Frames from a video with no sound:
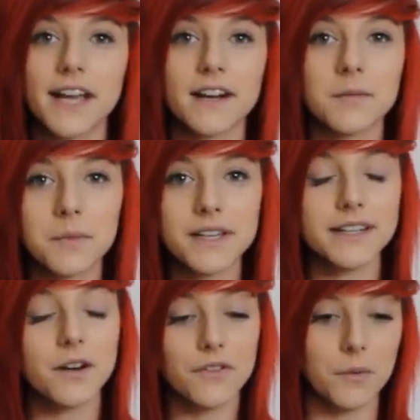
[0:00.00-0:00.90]
I get
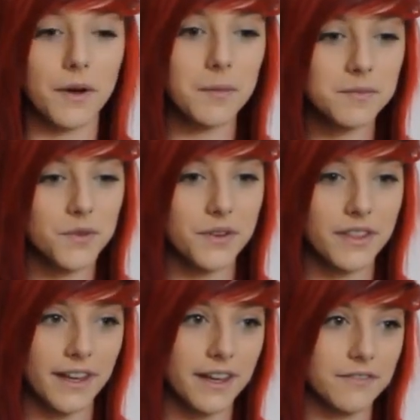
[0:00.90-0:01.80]
completely overwhelmed with,
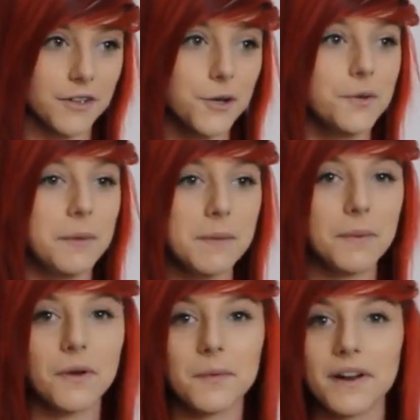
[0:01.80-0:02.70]
like, rude
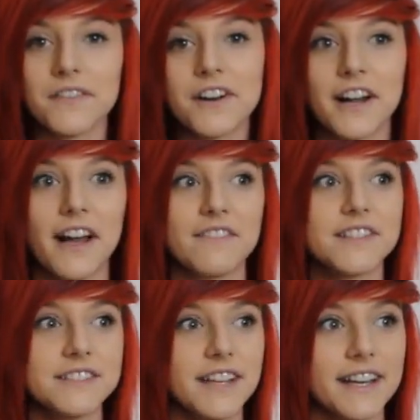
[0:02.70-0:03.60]
people or whatever, and I have
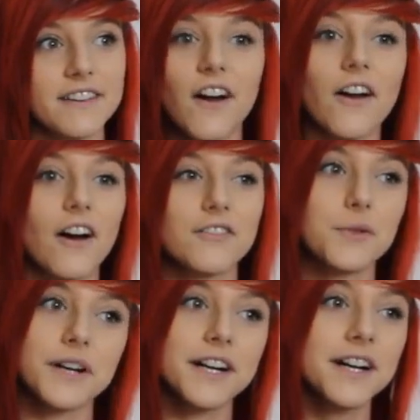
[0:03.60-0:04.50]
to, like, log off
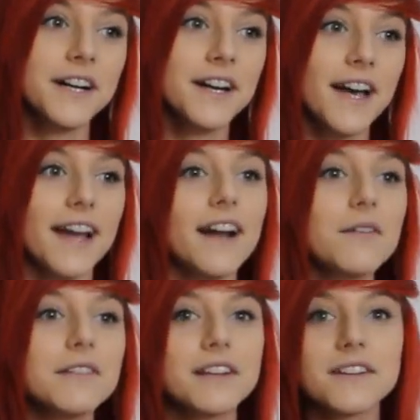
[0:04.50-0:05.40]
Twitter. And
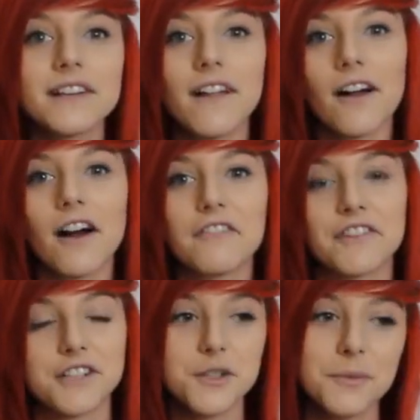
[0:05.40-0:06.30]
I will literally log off
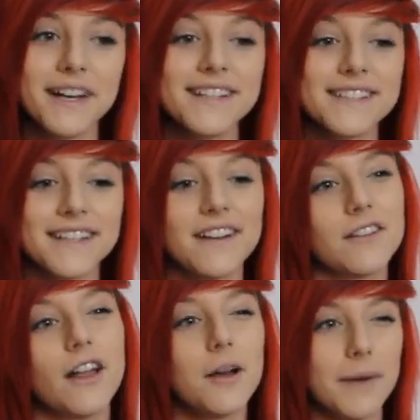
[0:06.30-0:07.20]
for 2 minutes, and then
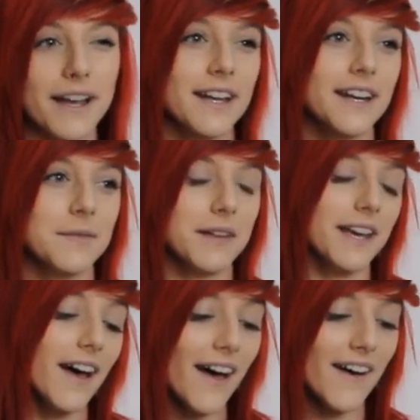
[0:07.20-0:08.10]
I'll log back in, and I'm
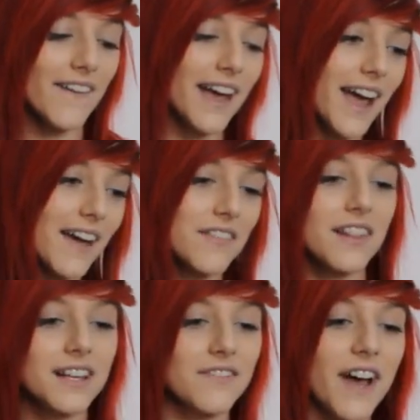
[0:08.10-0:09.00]
like, oh, hey,
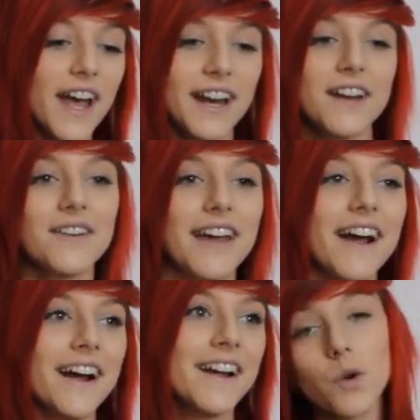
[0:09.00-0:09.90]
everything's fine, I don't
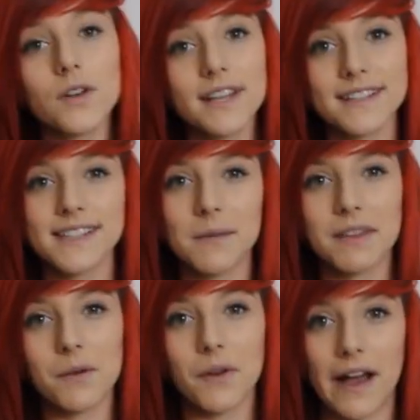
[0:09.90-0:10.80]
care. Or, like, the same
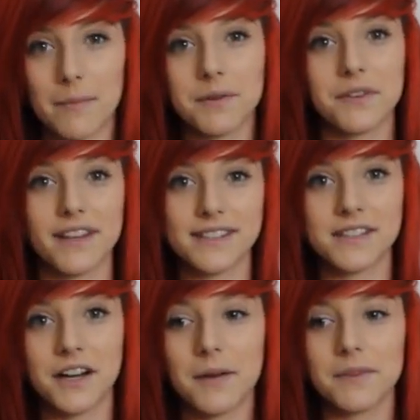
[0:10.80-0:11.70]
thing will happen with
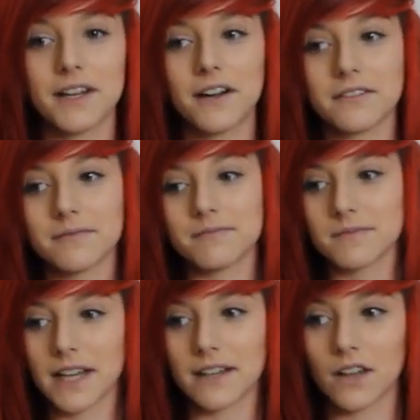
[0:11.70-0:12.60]
Instagram, and then I'll,
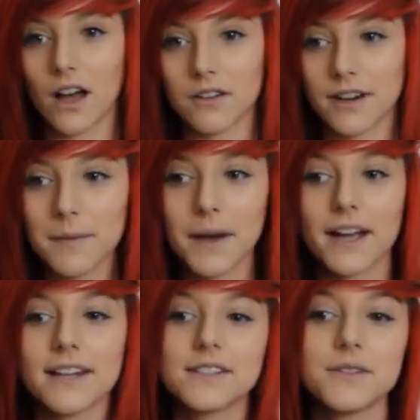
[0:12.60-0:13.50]
like, log right
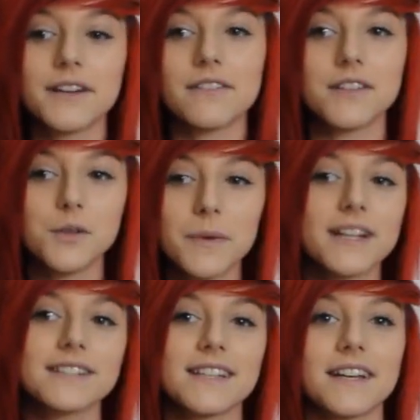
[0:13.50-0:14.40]
back into it 2
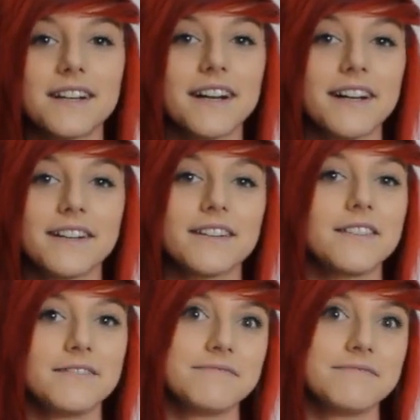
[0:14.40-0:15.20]
minutes later, and